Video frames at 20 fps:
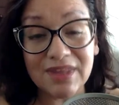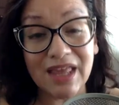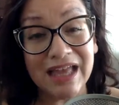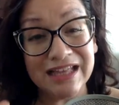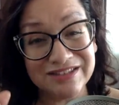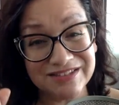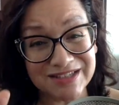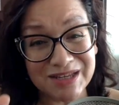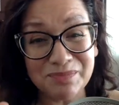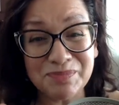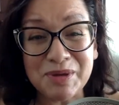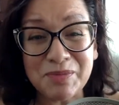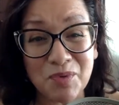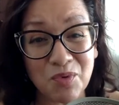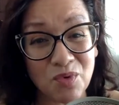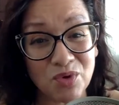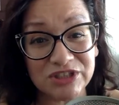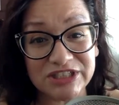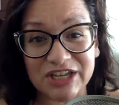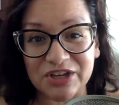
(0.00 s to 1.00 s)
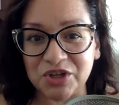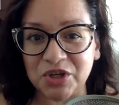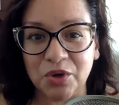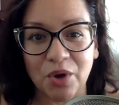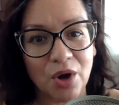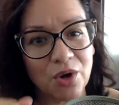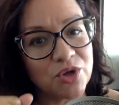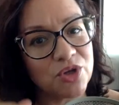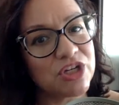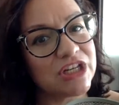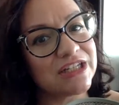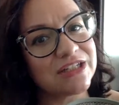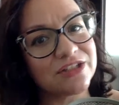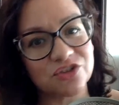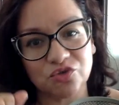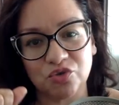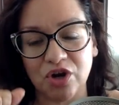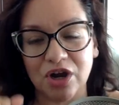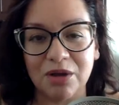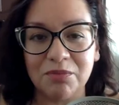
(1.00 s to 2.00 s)
And some people will tell you, oh, you need to
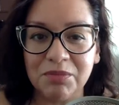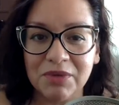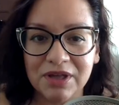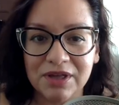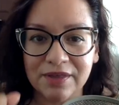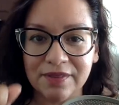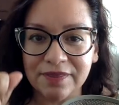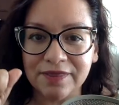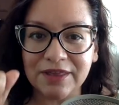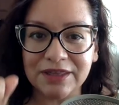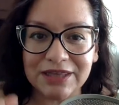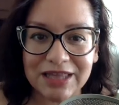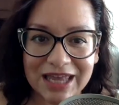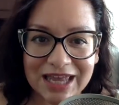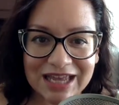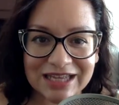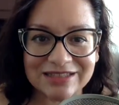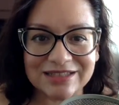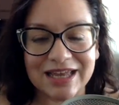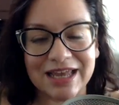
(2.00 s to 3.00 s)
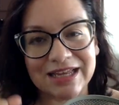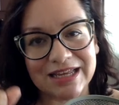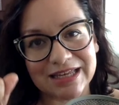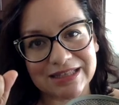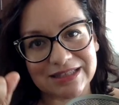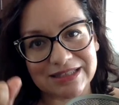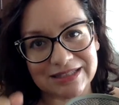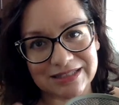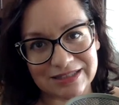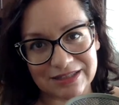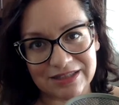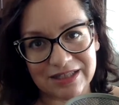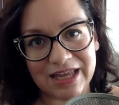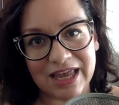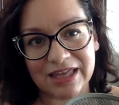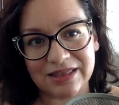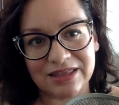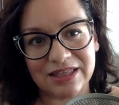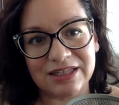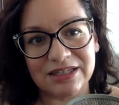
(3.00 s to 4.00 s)
scrub the legs and get
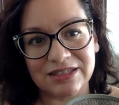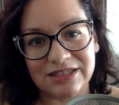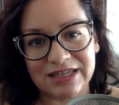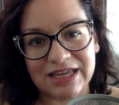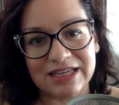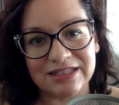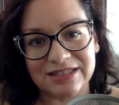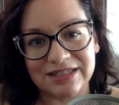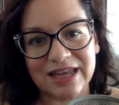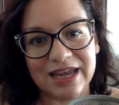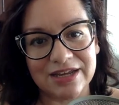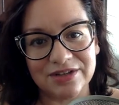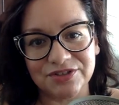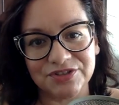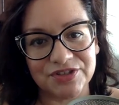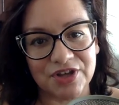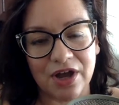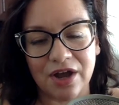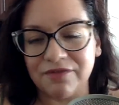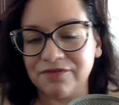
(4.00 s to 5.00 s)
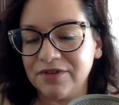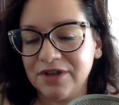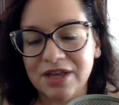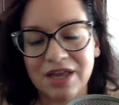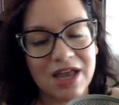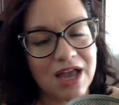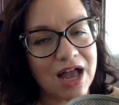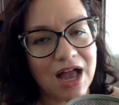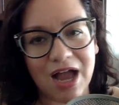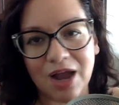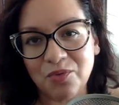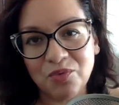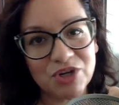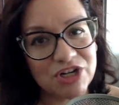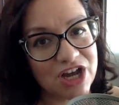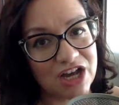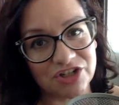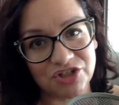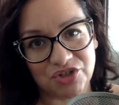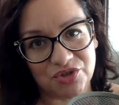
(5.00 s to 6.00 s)
the dead scales off. I
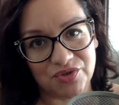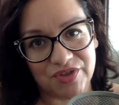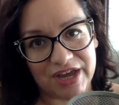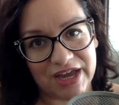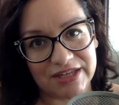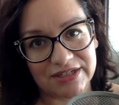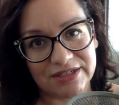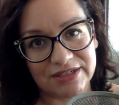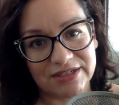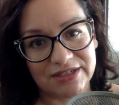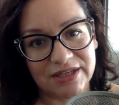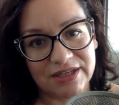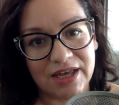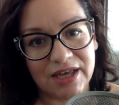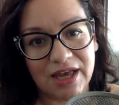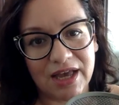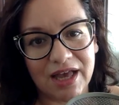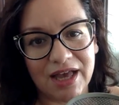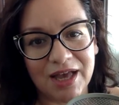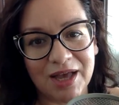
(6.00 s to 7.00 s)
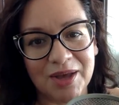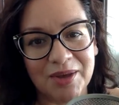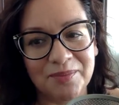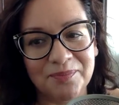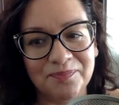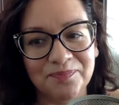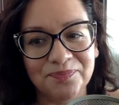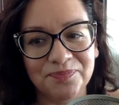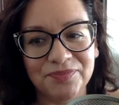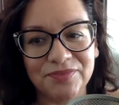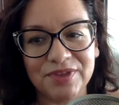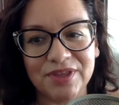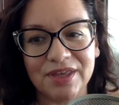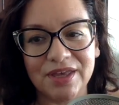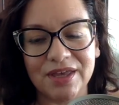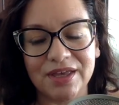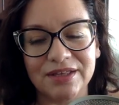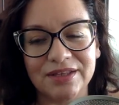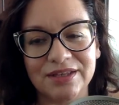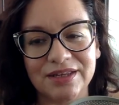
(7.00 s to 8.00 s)
would not do that.
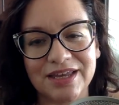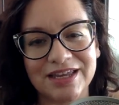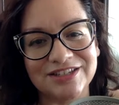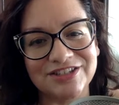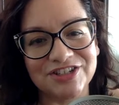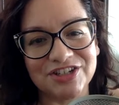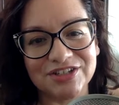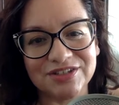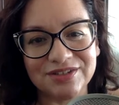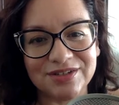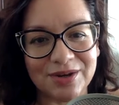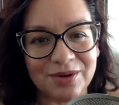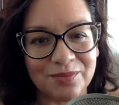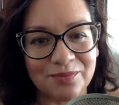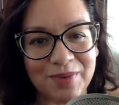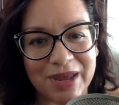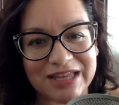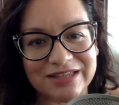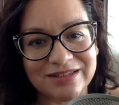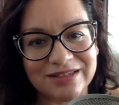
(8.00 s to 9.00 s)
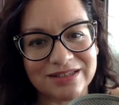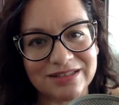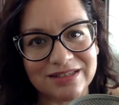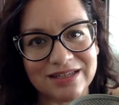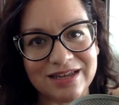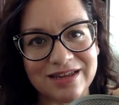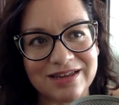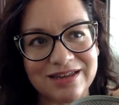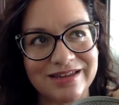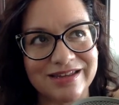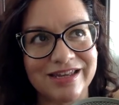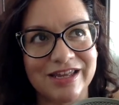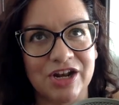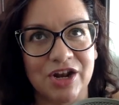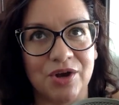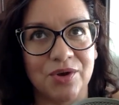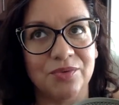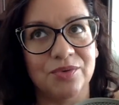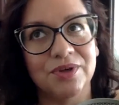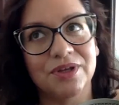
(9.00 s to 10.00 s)
It just basically, you
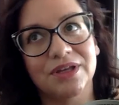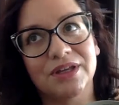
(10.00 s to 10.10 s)
know,